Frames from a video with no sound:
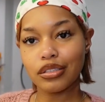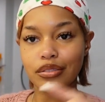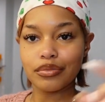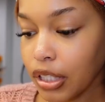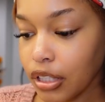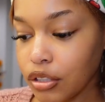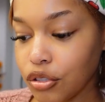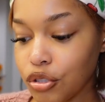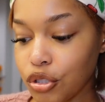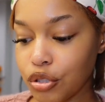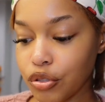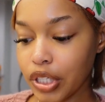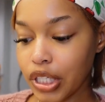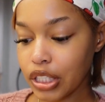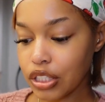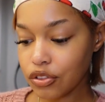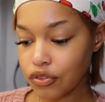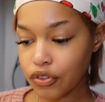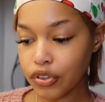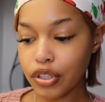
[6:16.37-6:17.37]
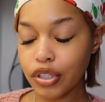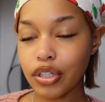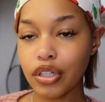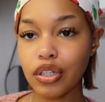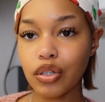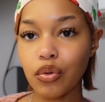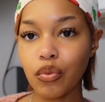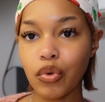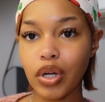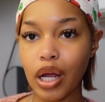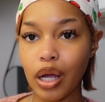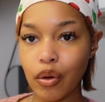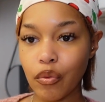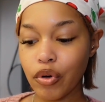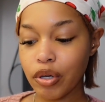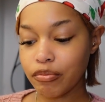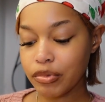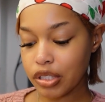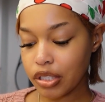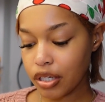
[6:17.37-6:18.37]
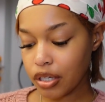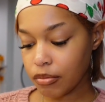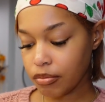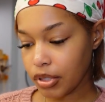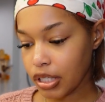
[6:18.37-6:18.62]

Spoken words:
I'm gonna transfer what I whipped up